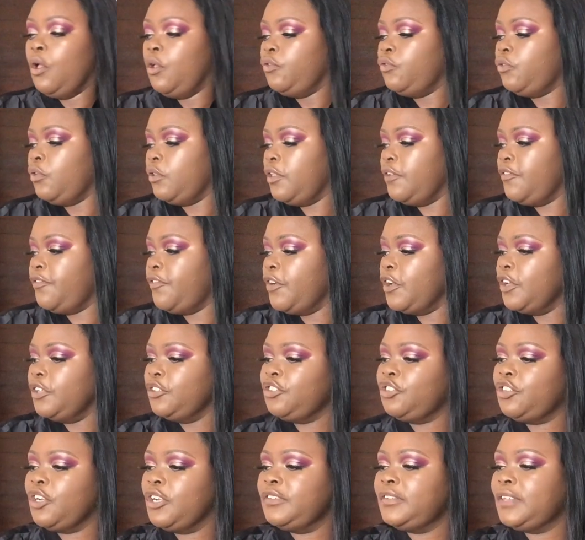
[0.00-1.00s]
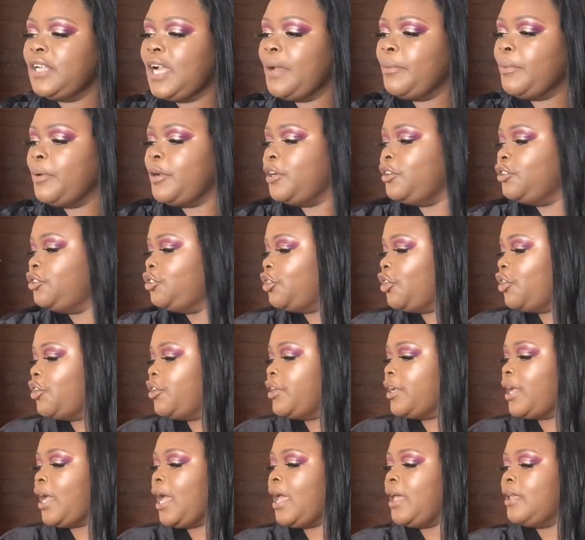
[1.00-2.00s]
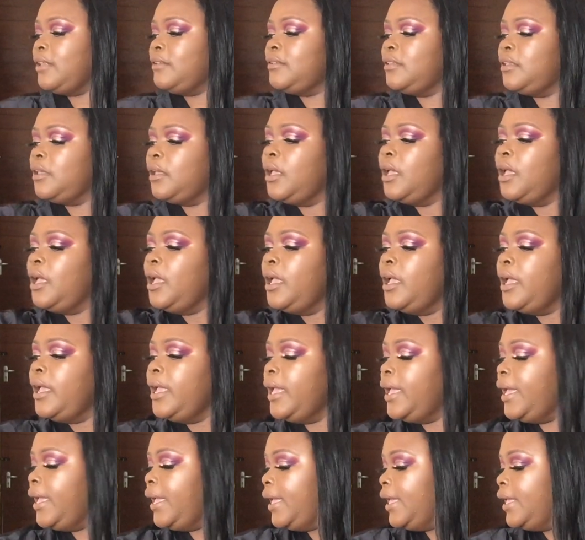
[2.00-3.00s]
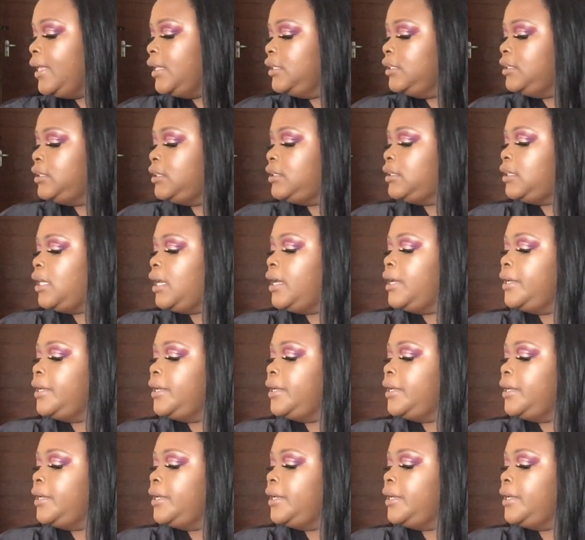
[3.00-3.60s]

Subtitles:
So the first dress that I'm going to show you guys is,